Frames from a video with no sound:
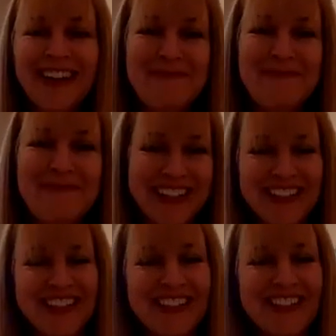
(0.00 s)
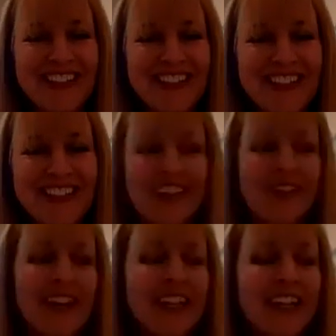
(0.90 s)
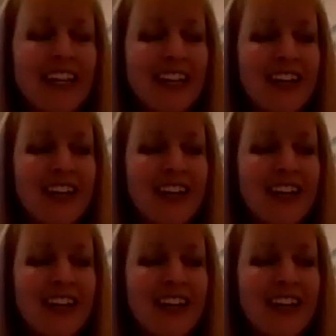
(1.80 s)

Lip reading: bought into and solidified,